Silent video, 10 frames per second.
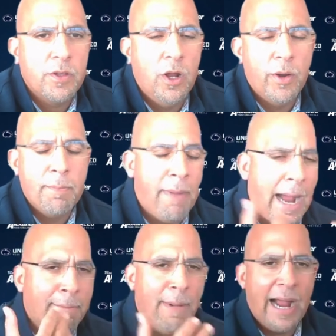you know, in
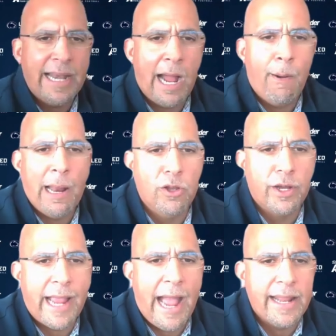my mind, how I
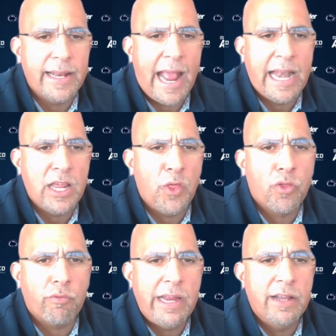look at it, any
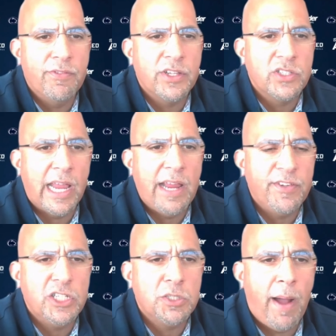three of the
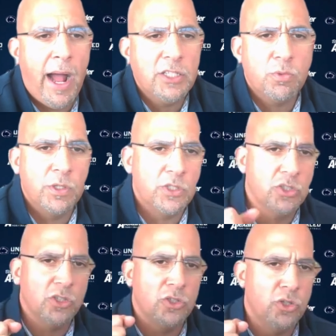safety spots, which
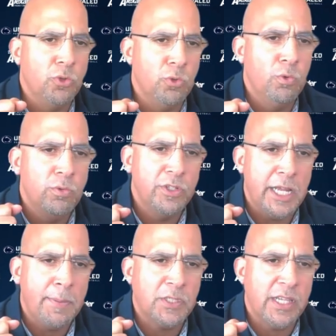is the two
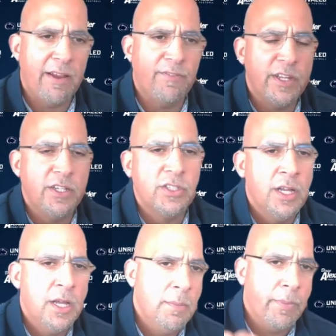deep
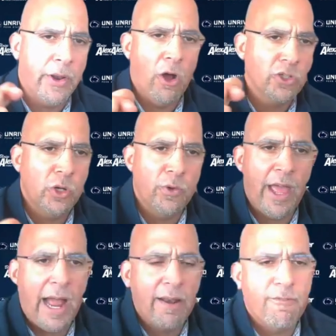safeties, but also
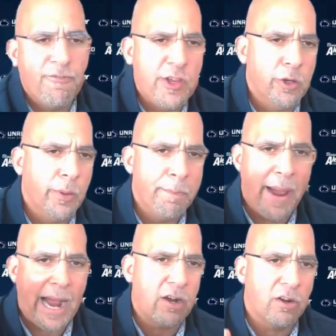that field
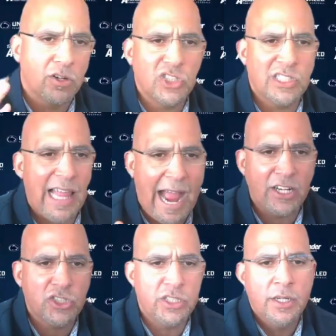backer
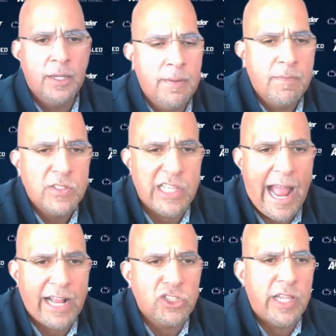slash
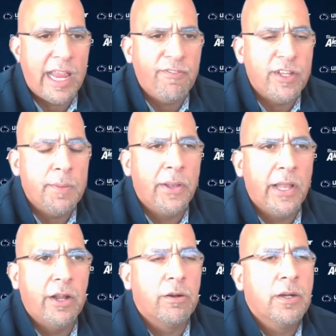safety
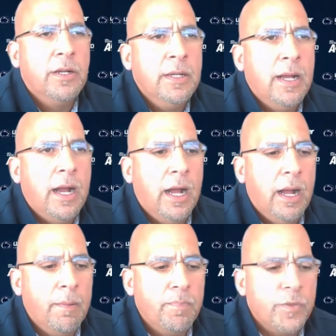player, you
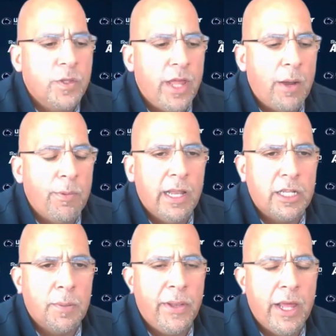know, that we'd
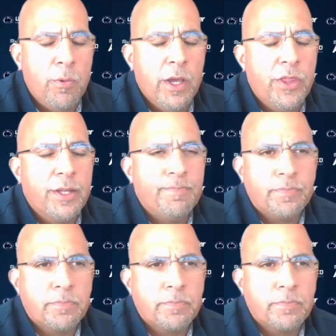like to play with.